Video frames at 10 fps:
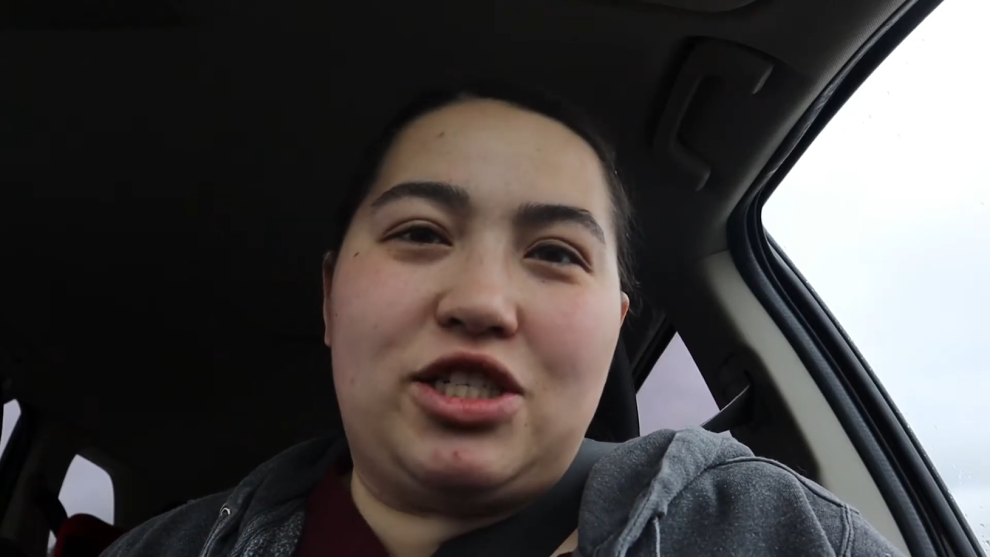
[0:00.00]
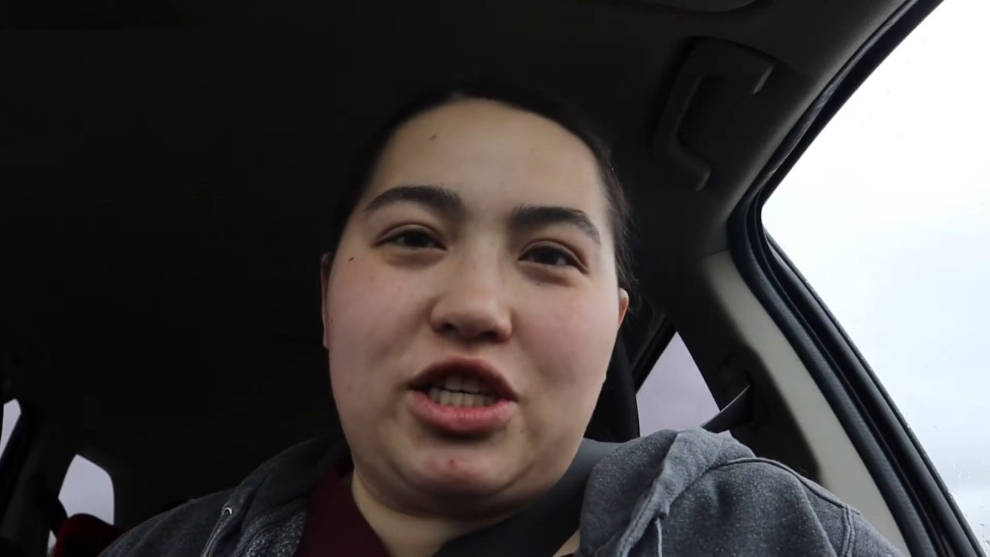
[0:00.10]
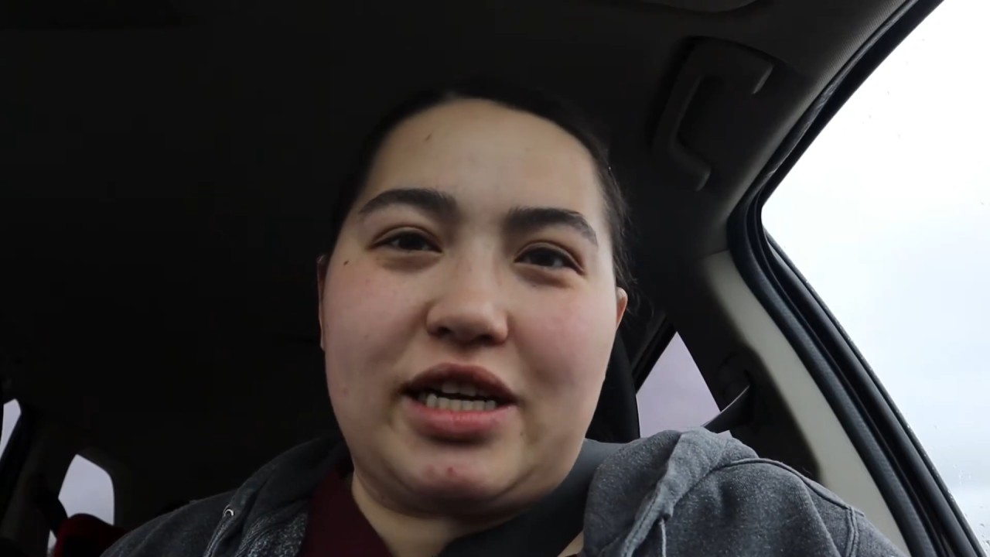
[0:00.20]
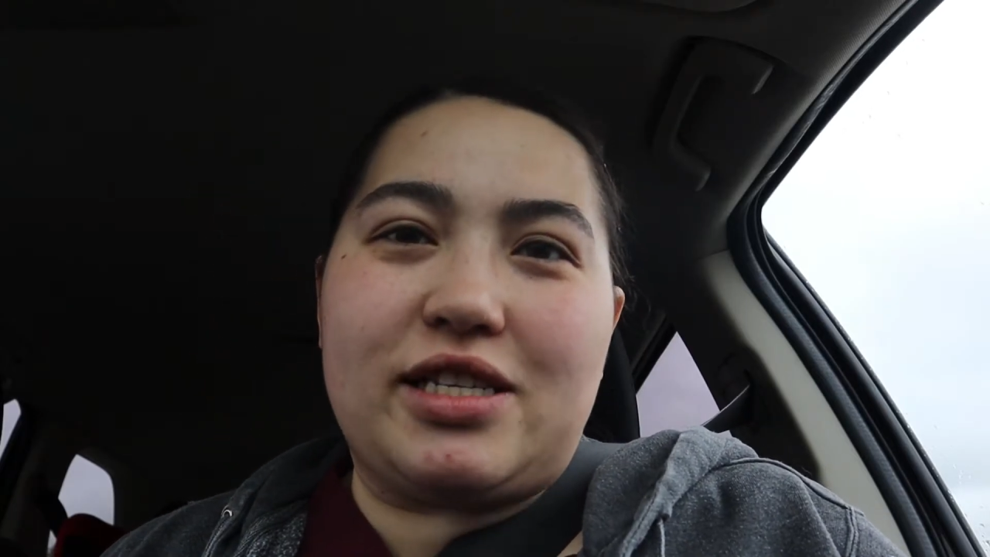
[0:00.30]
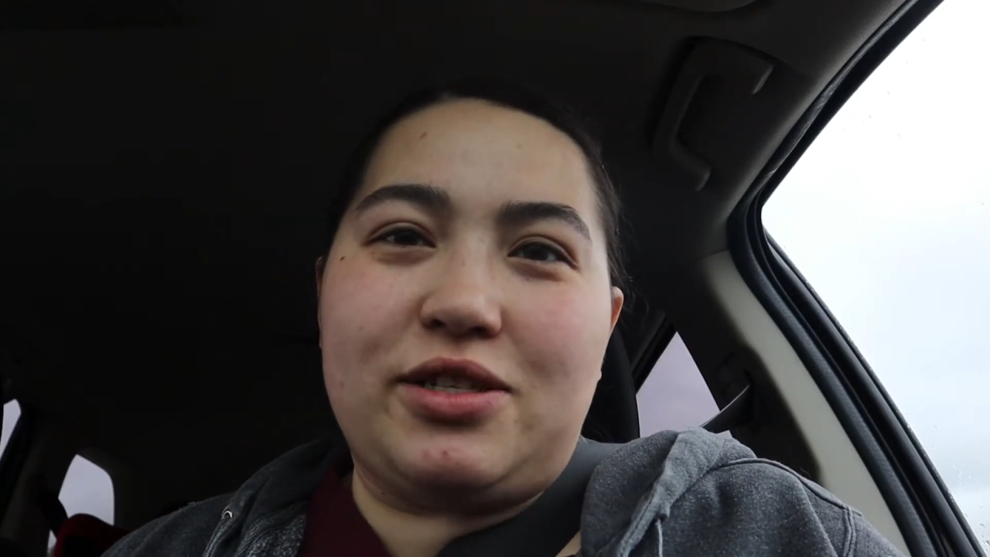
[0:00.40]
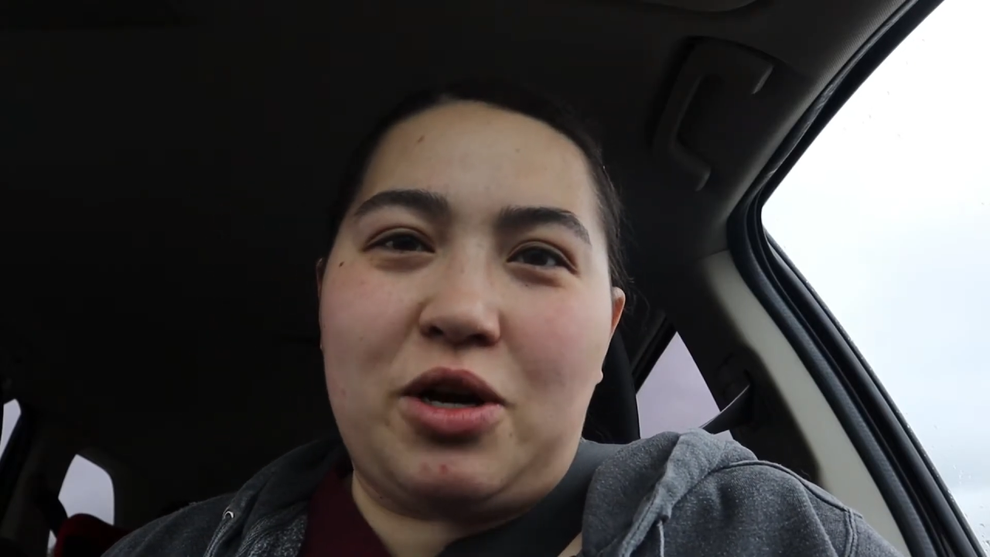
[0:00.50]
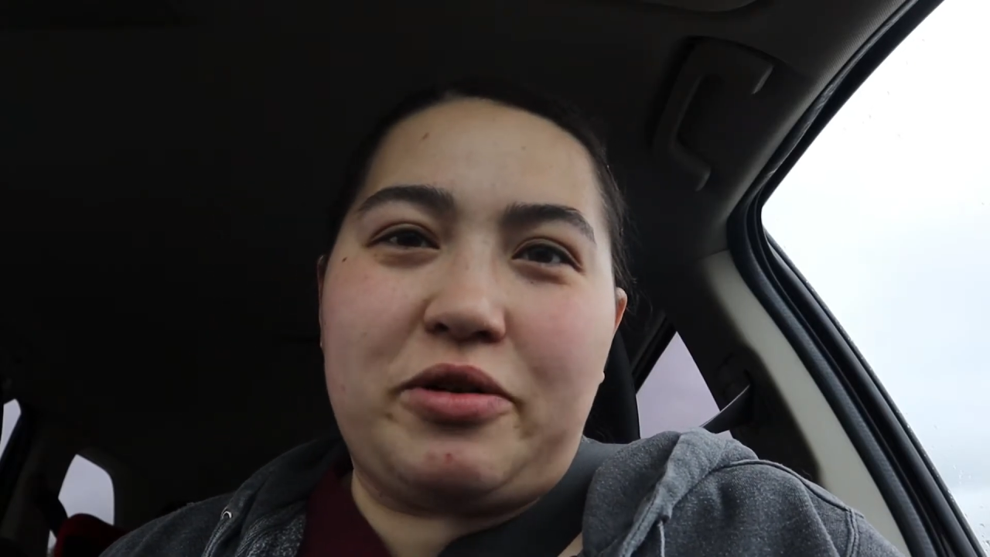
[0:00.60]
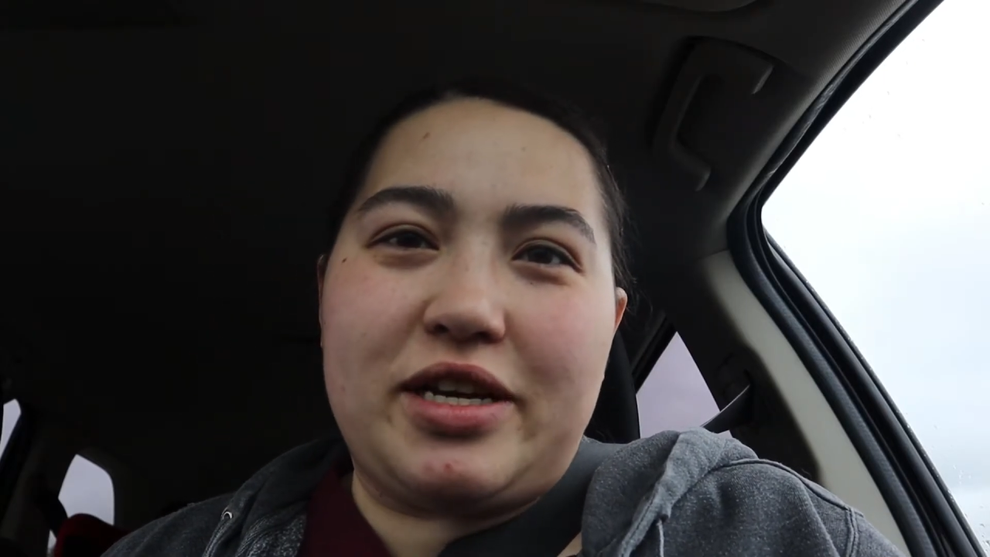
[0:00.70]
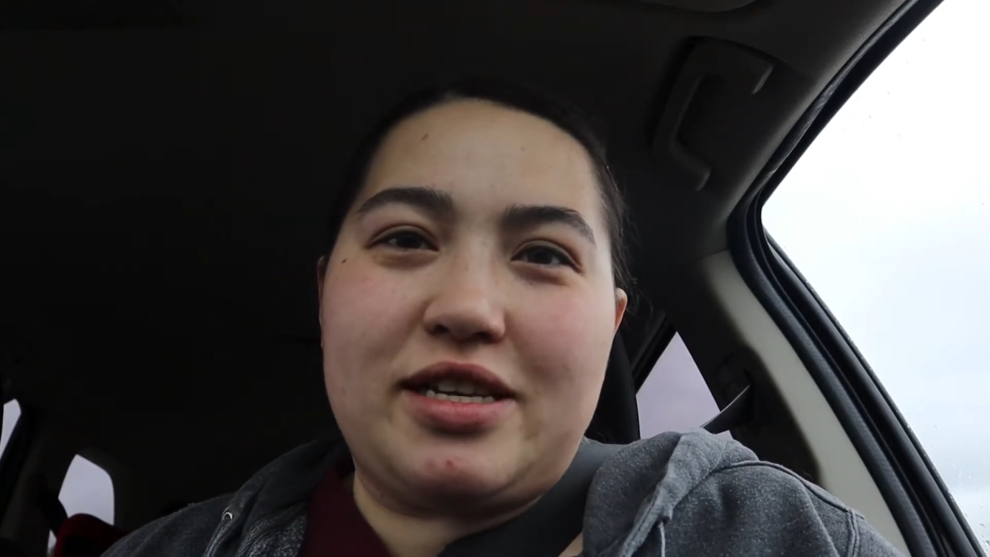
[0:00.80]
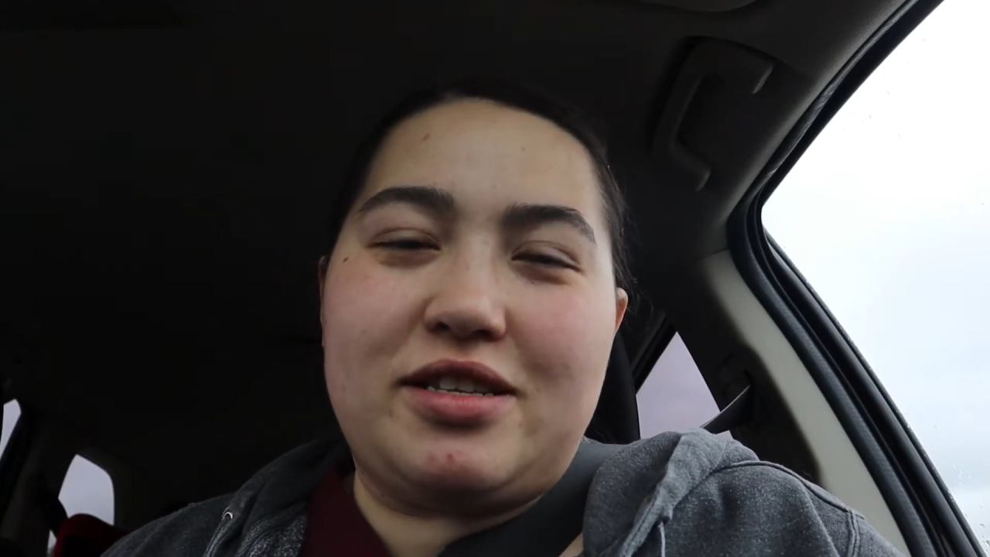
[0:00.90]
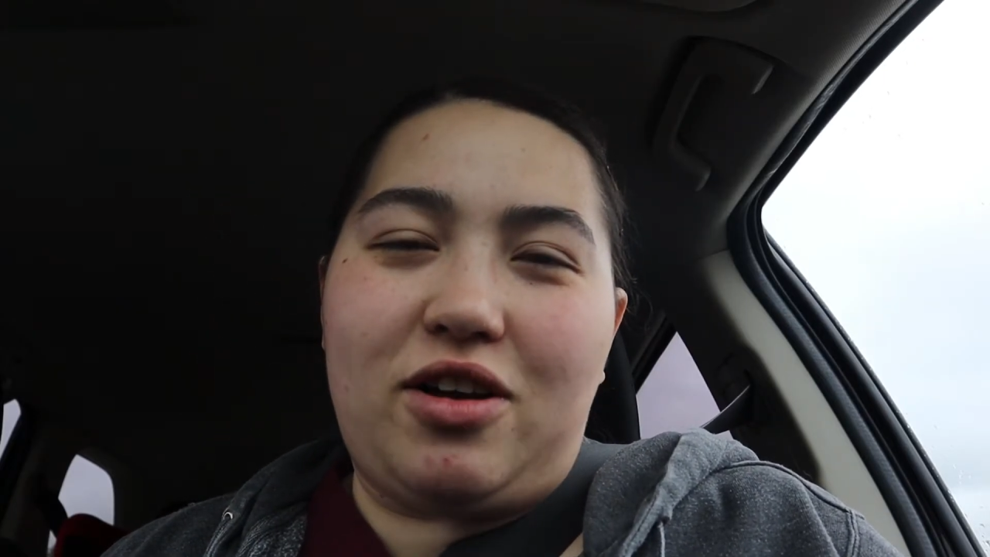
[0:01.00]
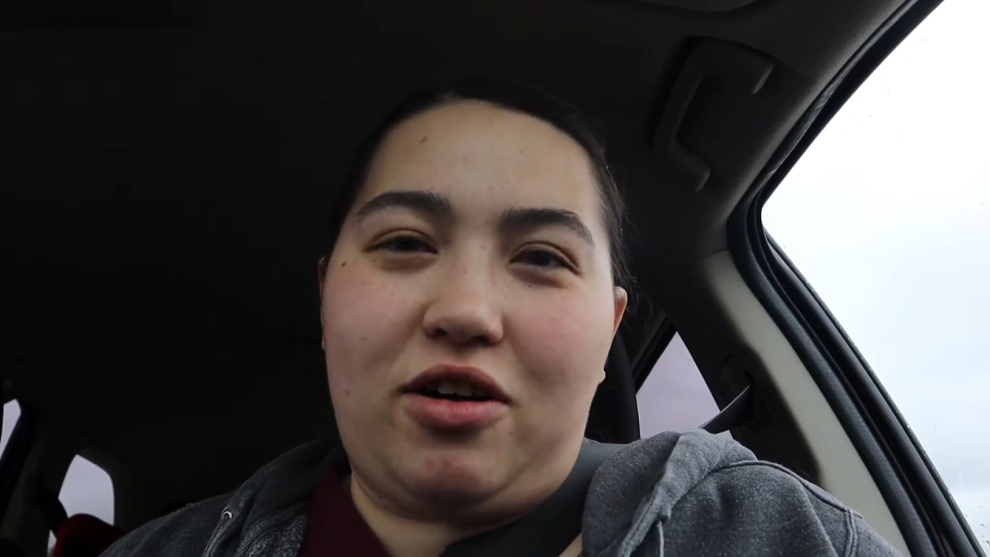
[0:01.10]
just noticed